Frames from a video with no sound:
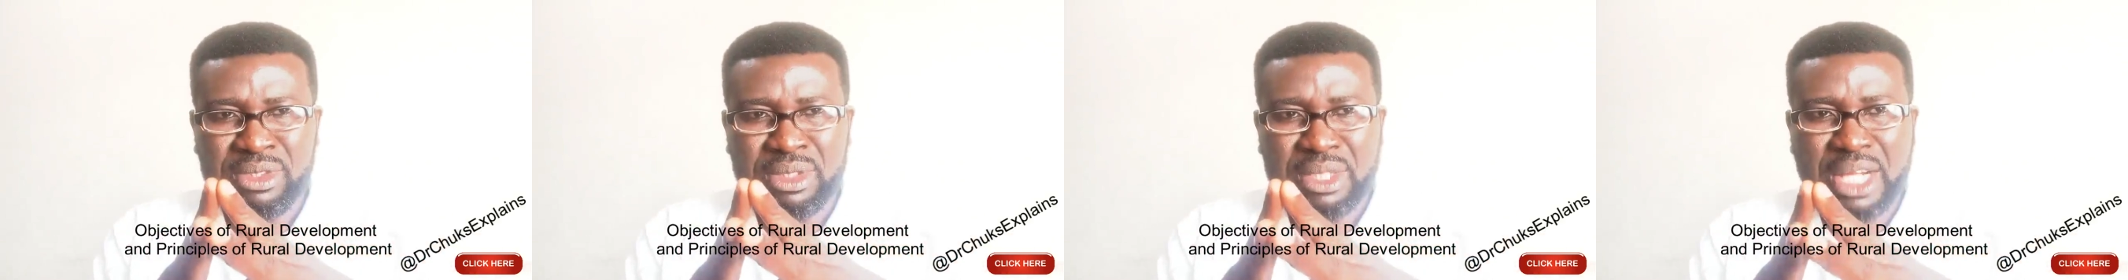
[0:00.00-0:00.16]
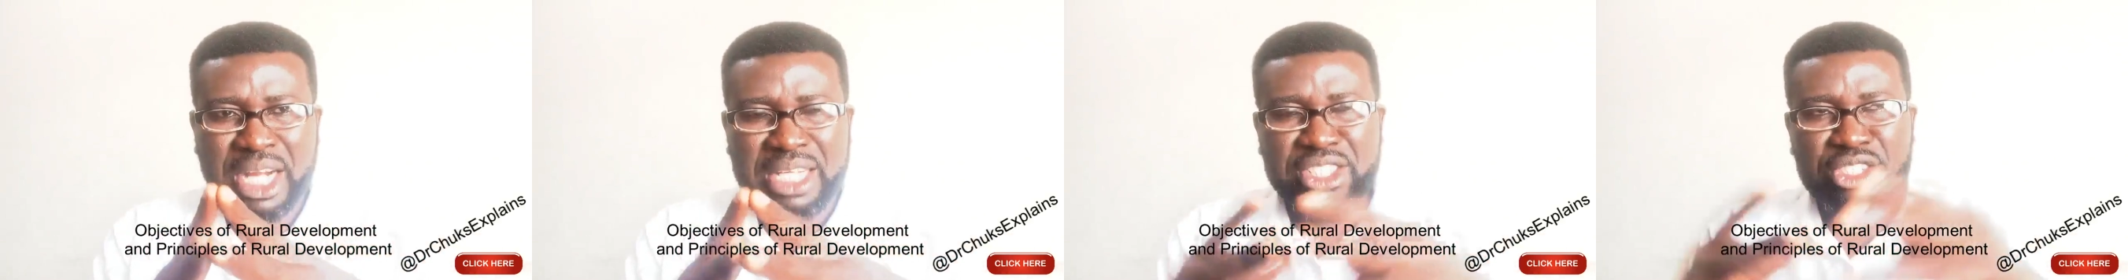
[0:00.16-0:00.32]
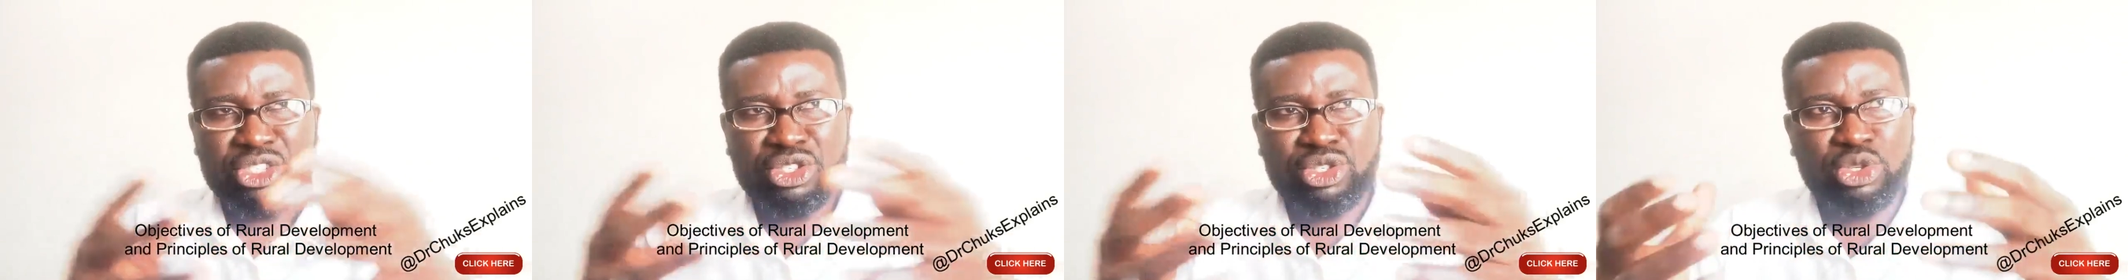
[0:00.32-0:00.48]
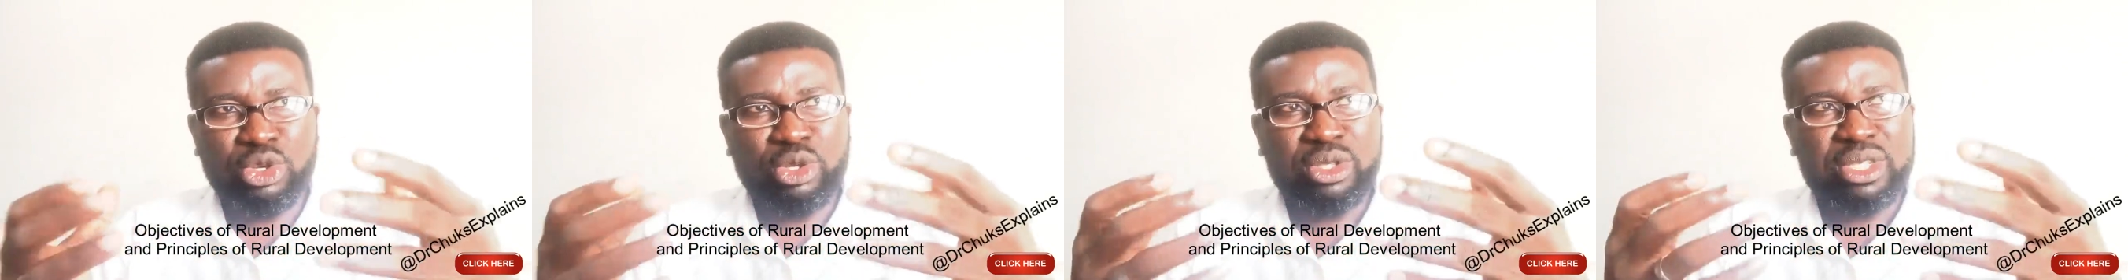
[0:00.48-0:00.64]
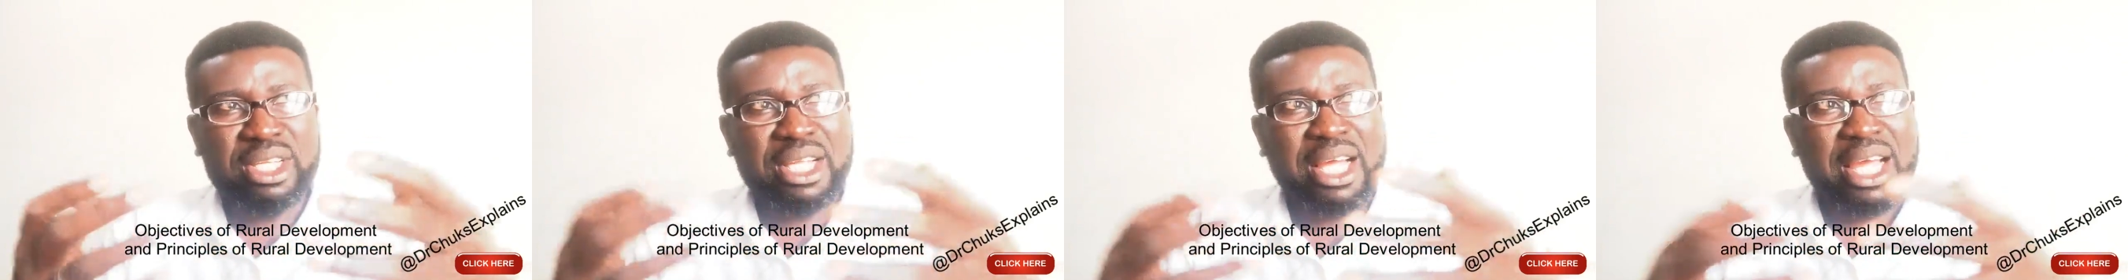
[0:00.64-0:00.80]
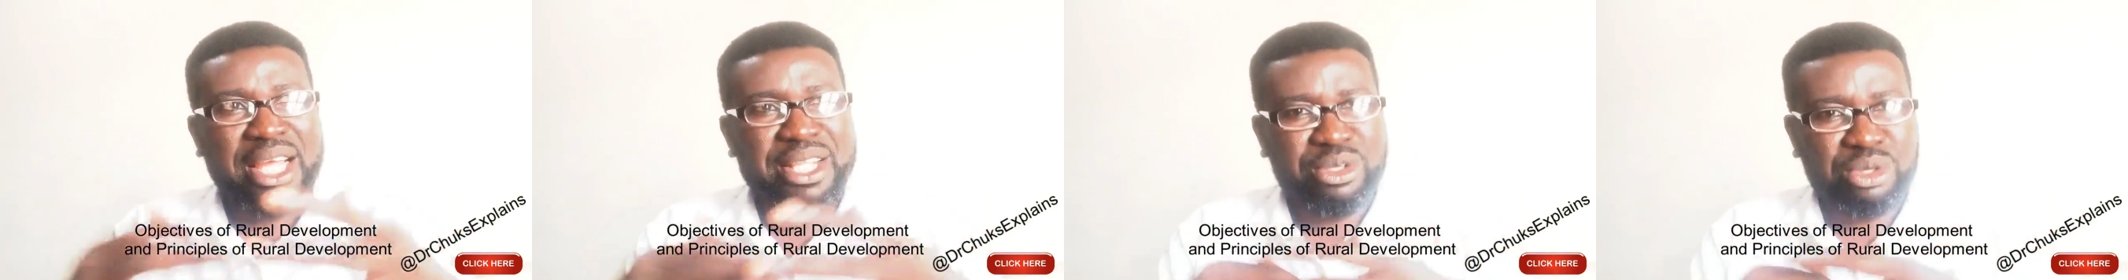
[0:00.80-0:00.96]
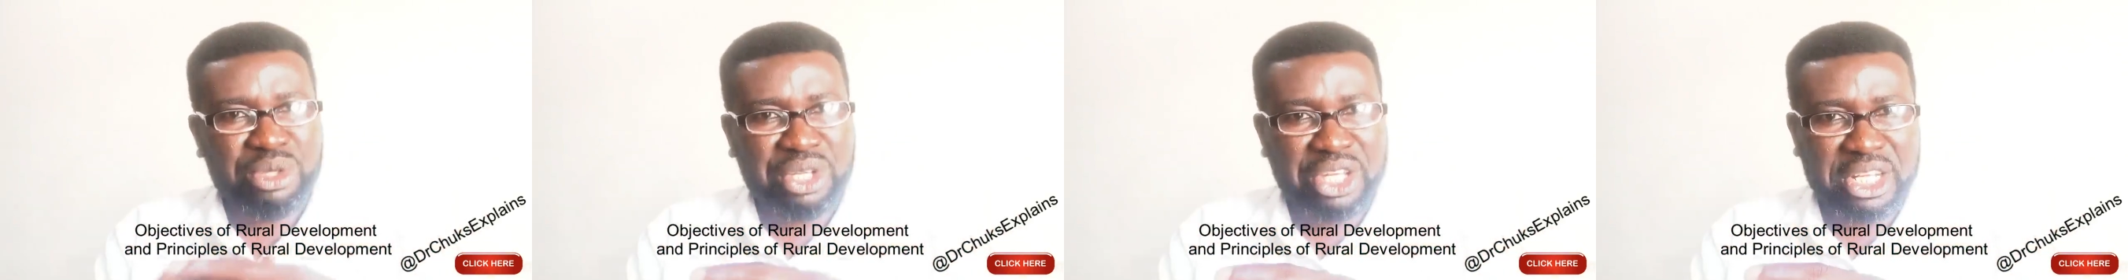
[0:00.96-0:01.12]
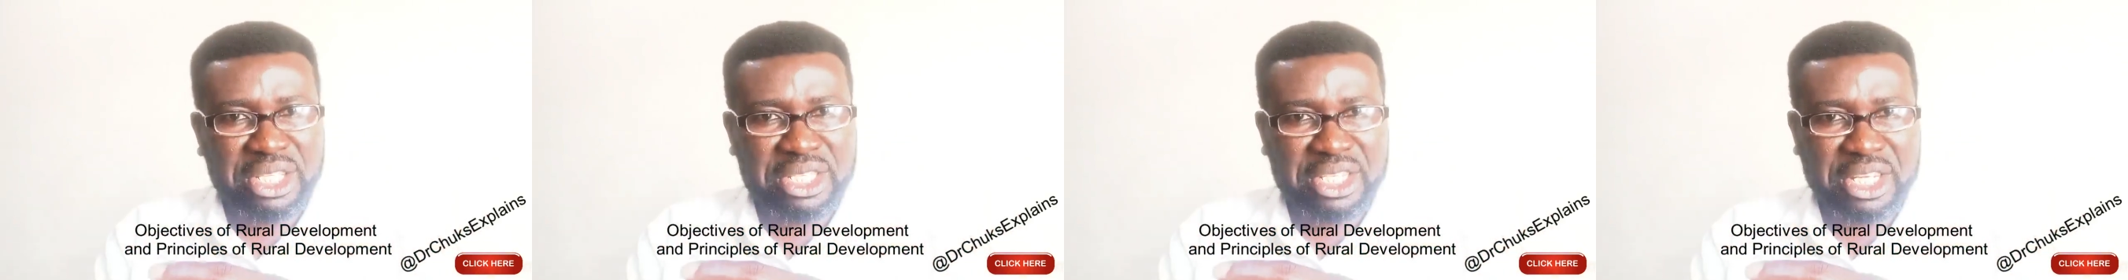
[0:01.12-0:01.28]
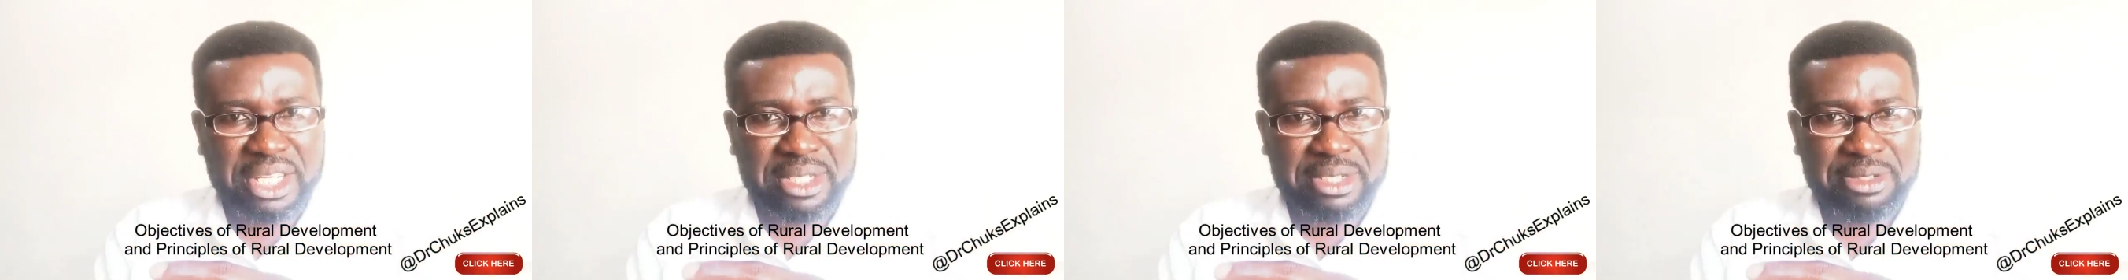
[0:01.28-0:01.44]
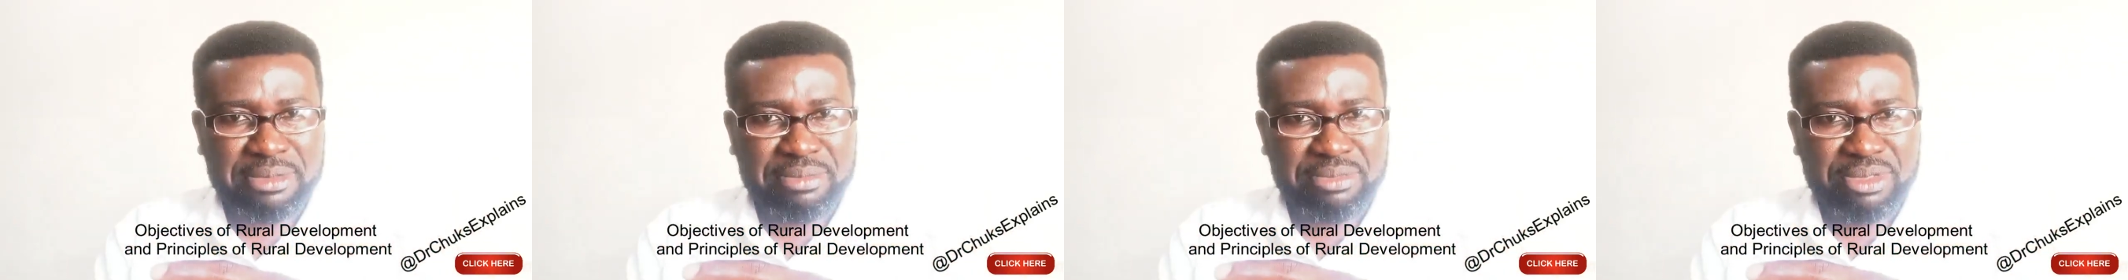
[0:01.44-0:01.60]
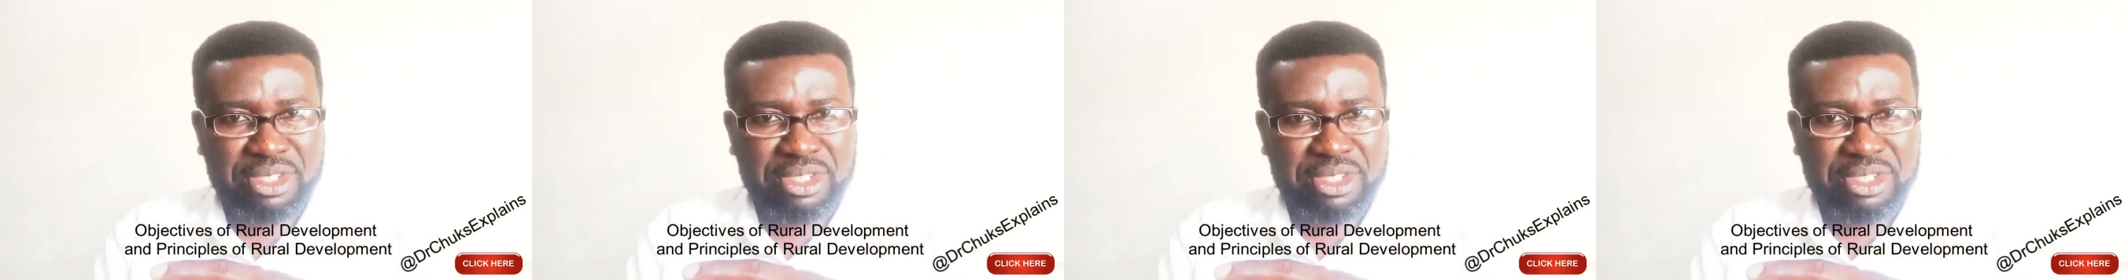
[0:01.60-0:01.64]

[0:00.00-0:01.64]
that is those that are educated.